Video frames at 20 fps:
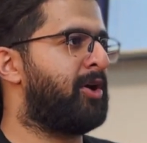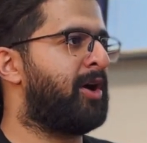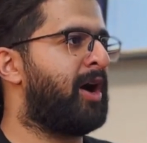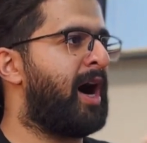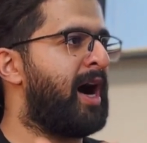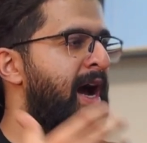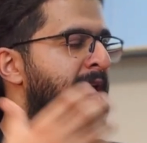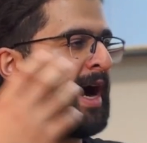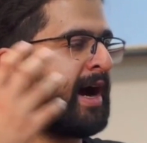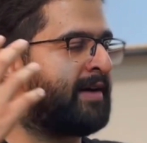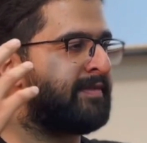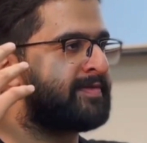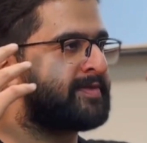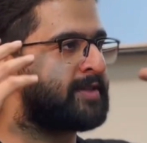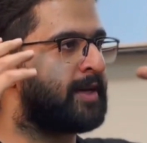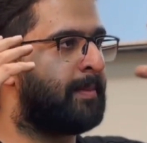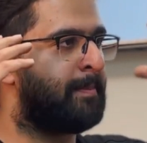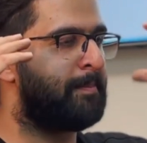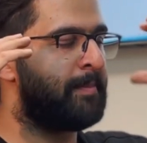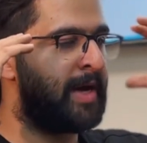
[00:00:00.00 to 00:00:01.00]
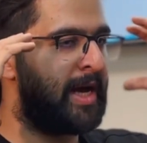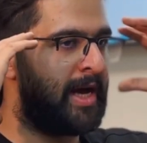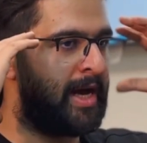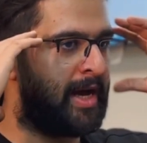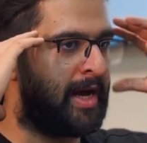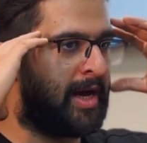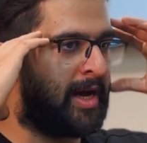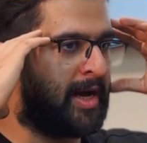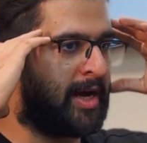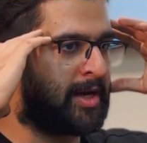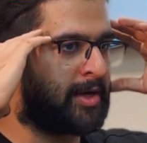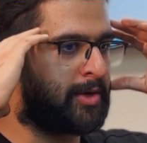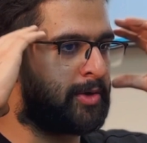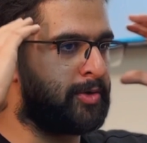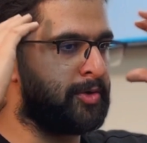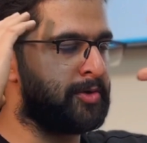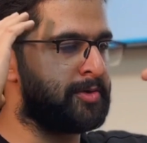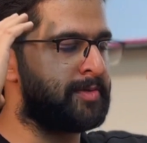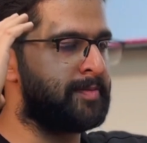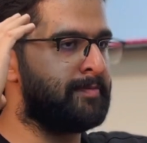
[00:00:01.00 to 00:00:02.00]
I have some
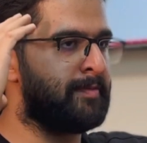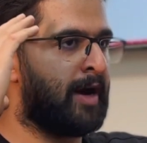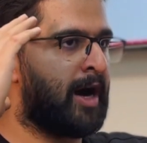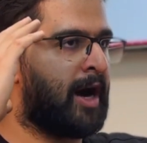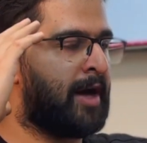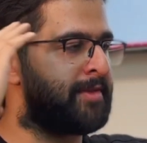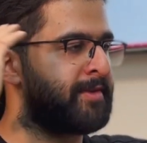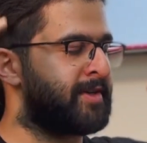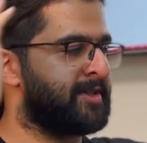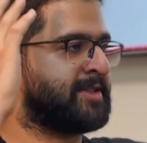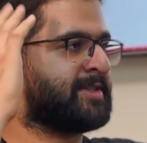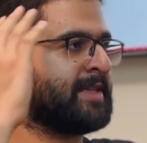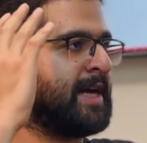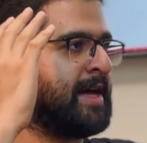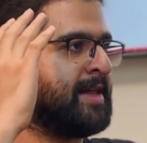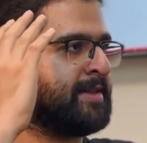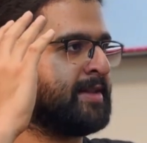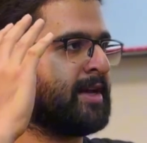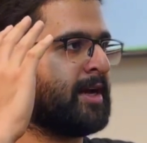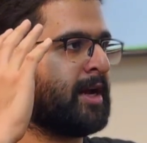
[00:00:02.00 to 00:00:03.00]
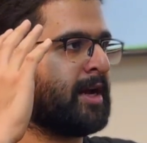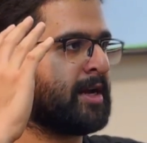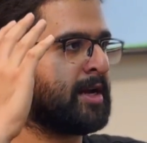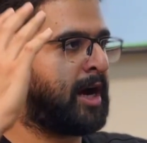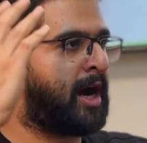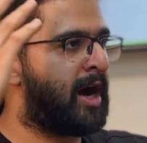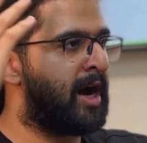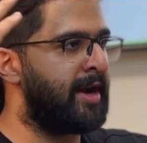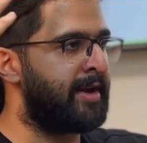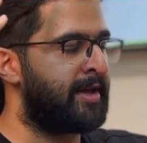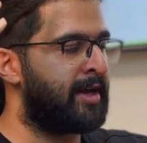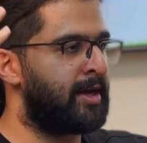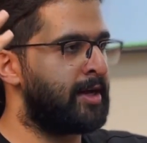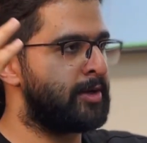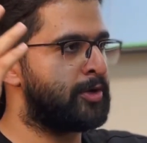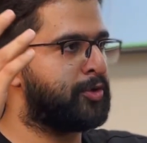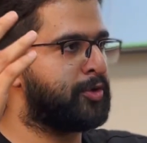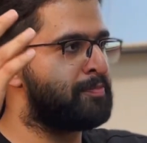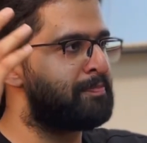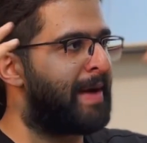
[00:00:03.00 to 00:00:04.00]
good understanding and a
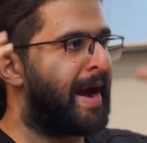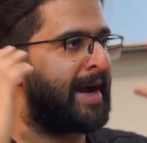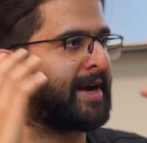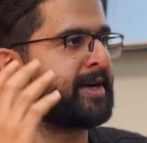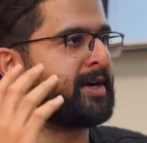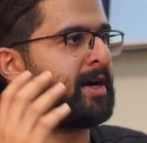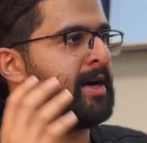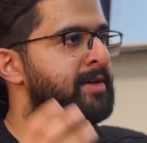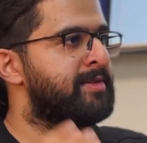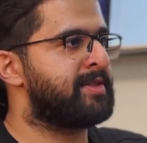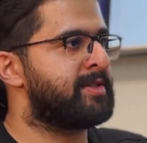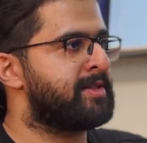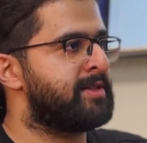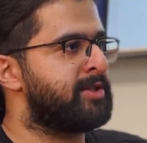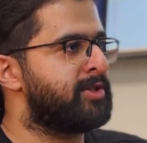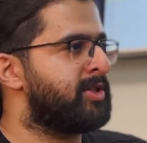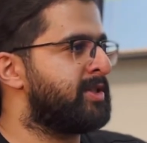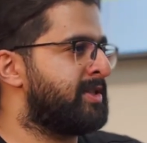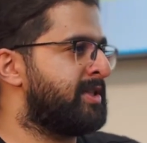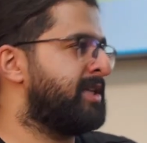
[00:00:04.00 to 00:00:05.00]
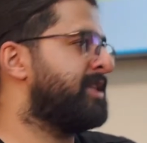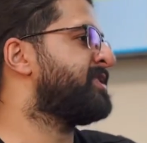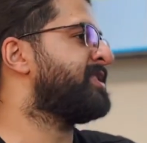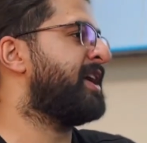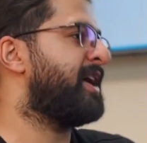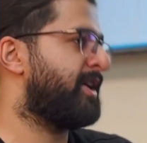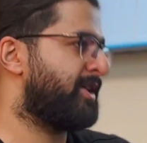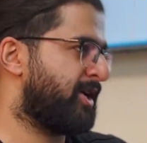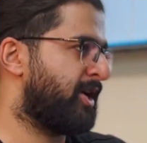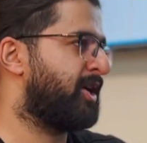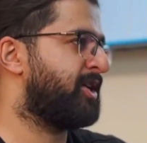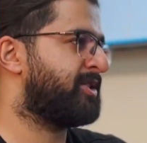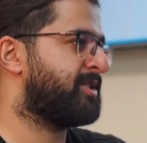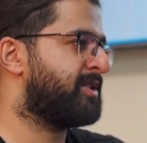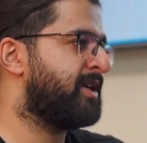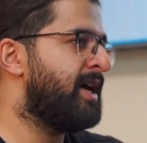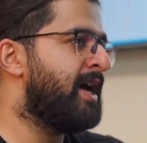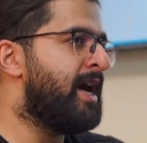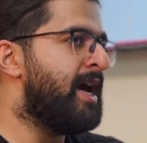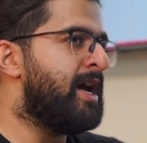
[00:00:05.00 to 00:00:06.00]
good background in these areas.
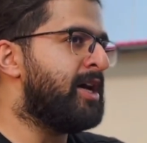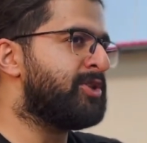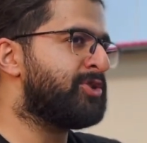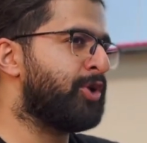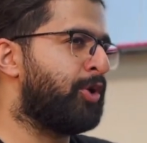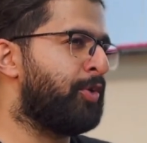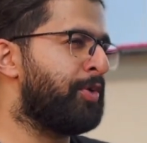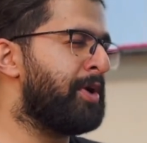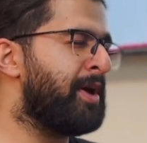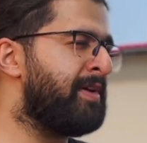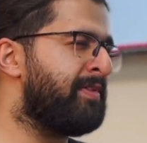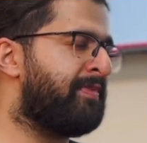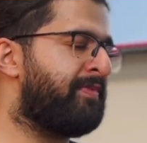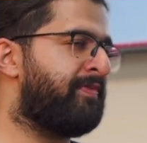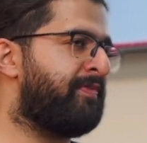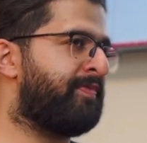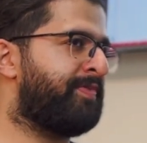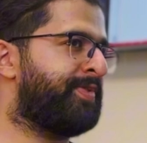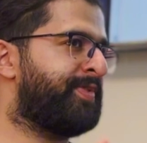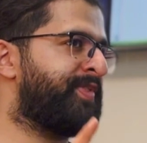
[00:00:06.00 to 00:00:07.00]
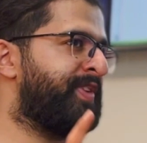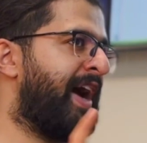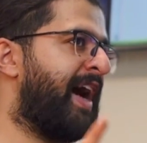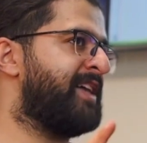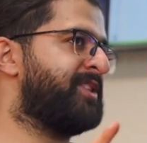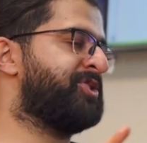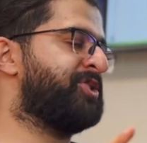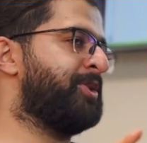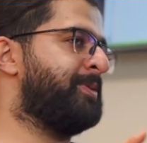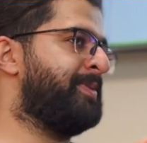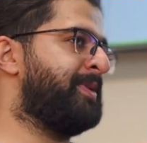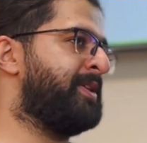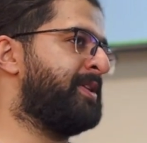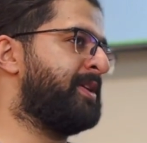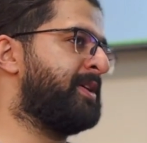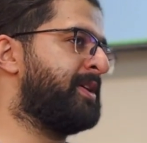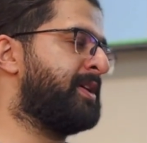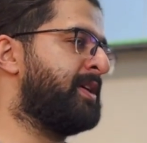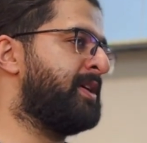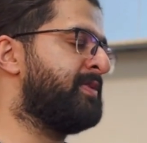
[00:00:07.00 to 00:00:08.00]
So if
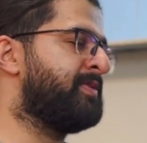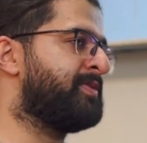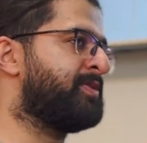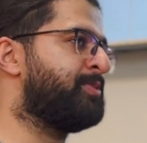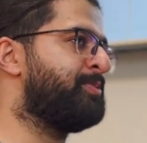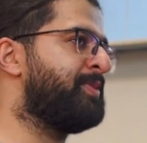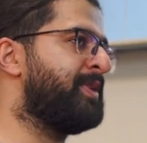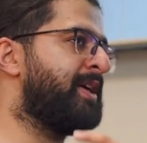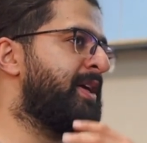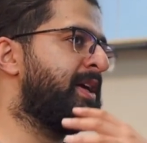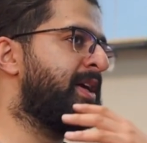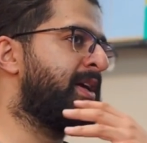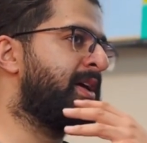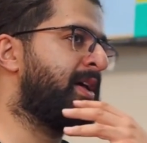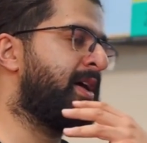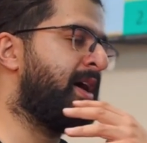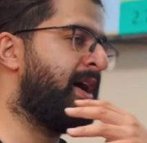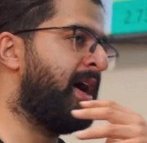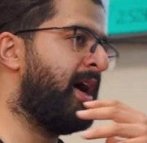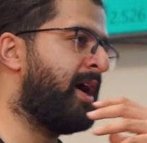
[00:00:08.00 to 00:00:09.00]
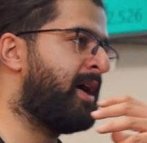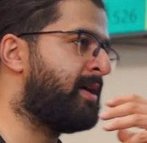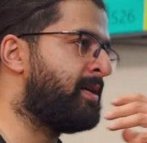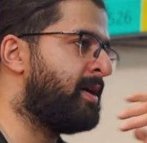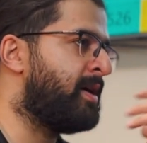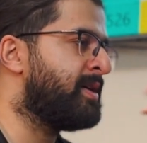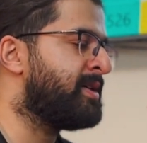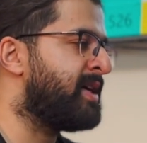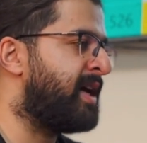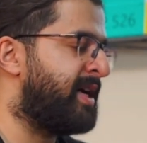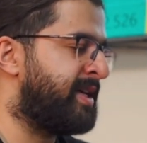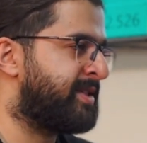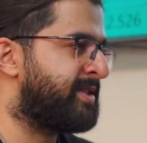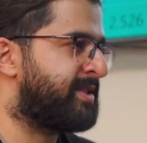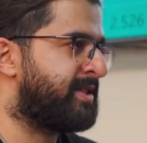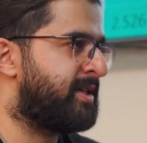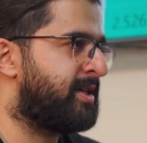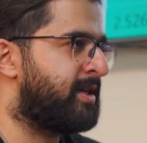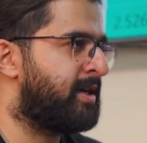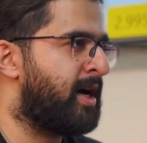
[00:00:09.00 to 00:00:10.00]
ChatGPT gives me a wrong
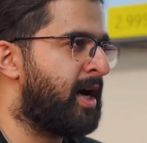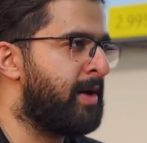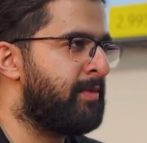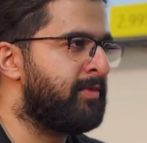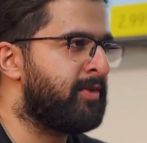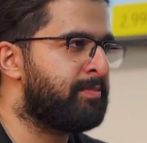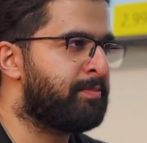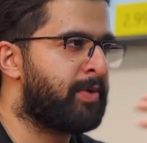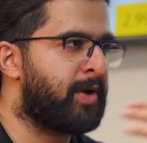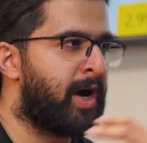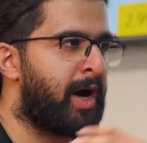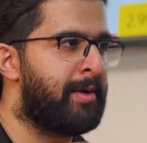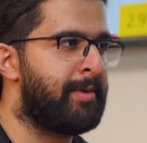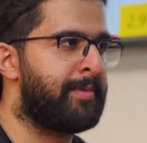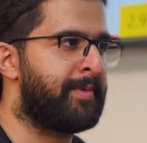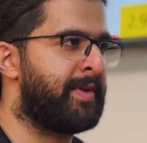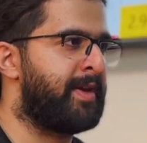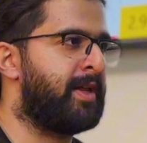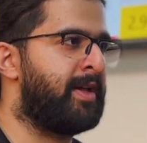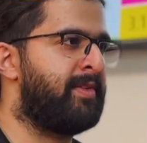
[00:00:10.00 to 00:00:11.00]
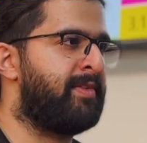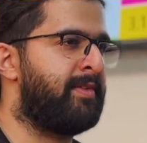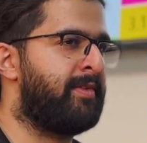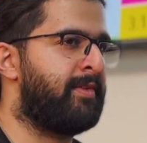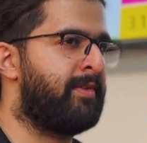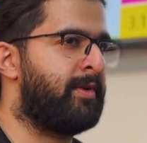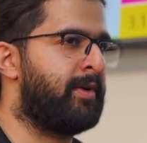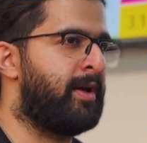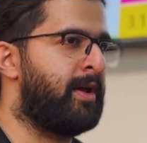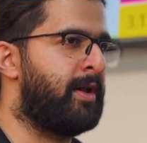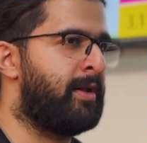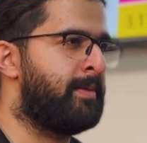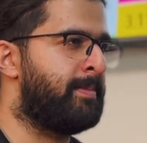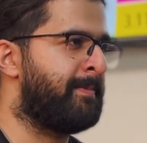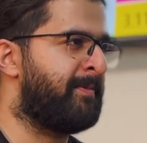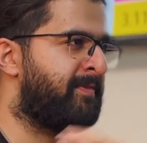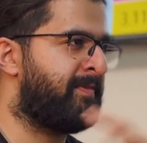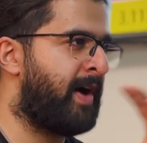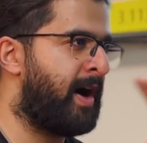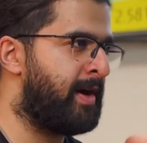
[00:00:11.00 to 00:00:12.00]
answer, I would probably
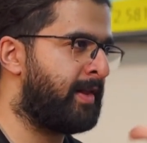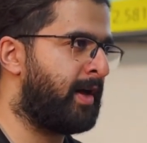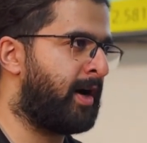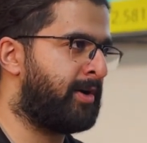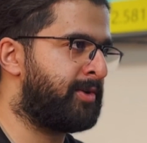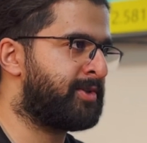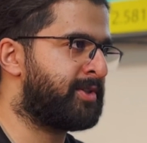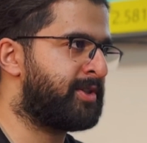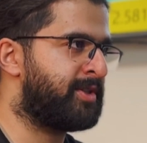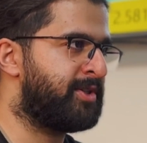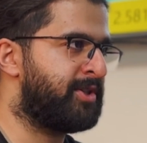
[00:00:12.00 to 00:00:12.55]
find out.